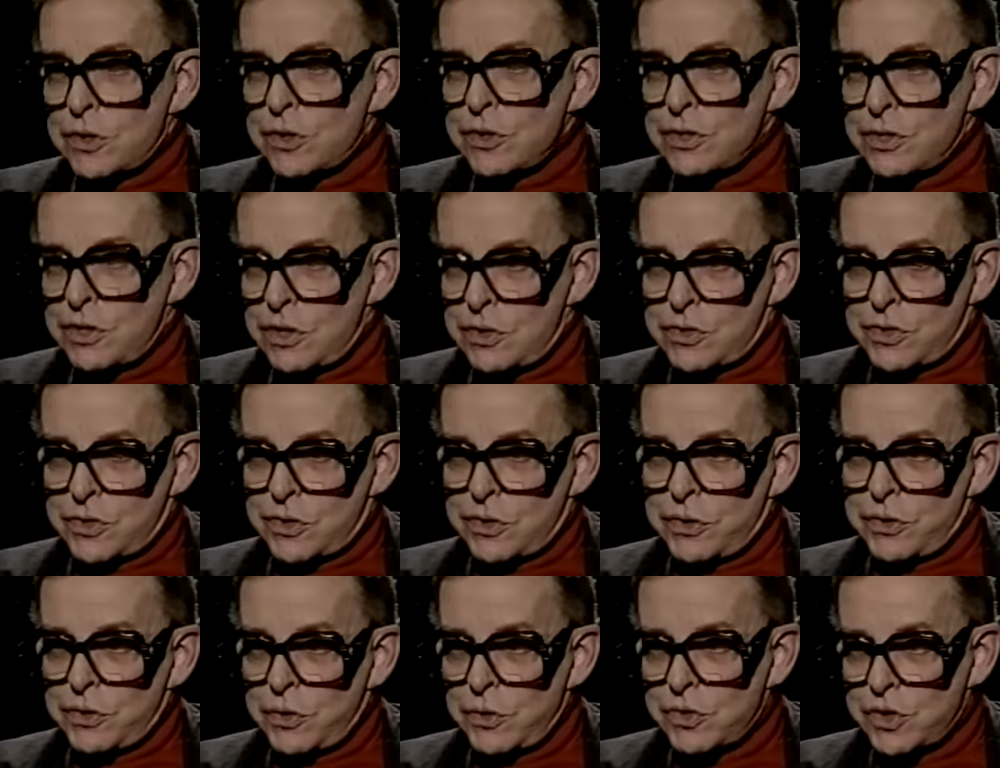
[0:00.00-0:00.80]
was her
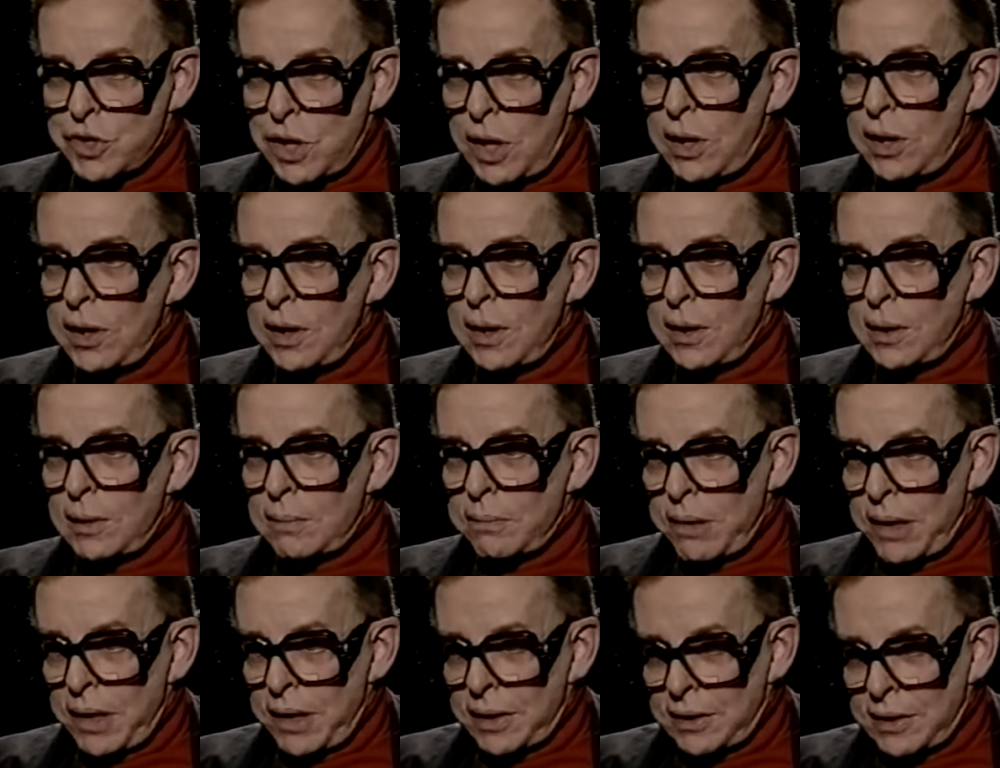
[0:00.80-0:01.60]
sister,
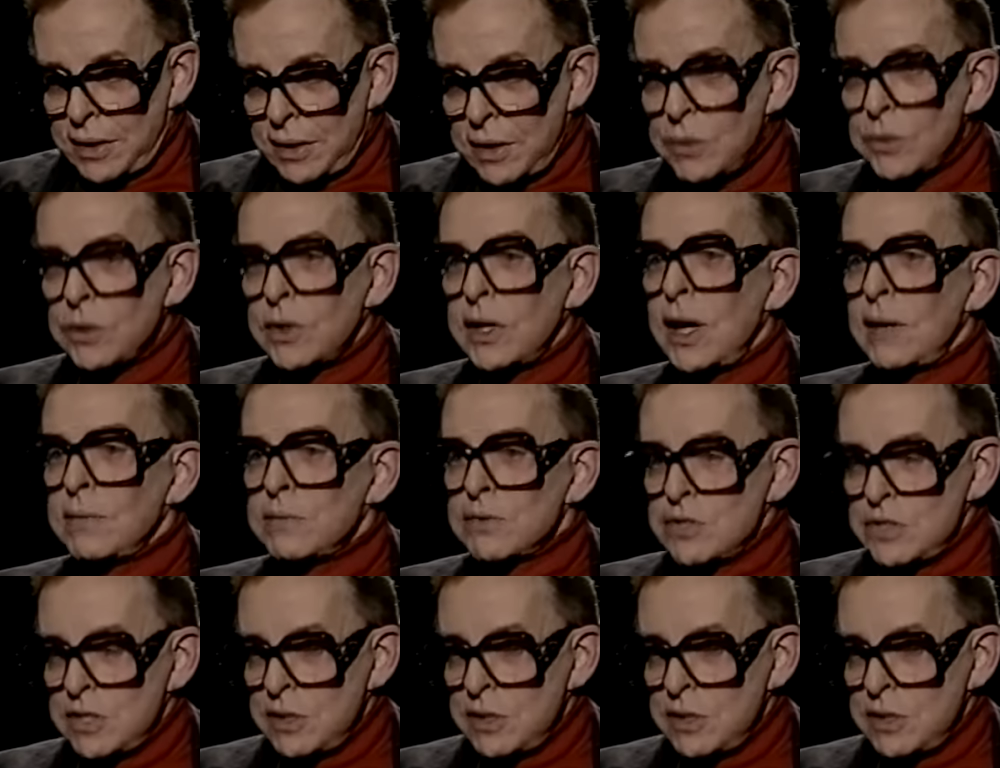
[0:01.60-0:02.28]
Eugenia Bankhead, uh -huh.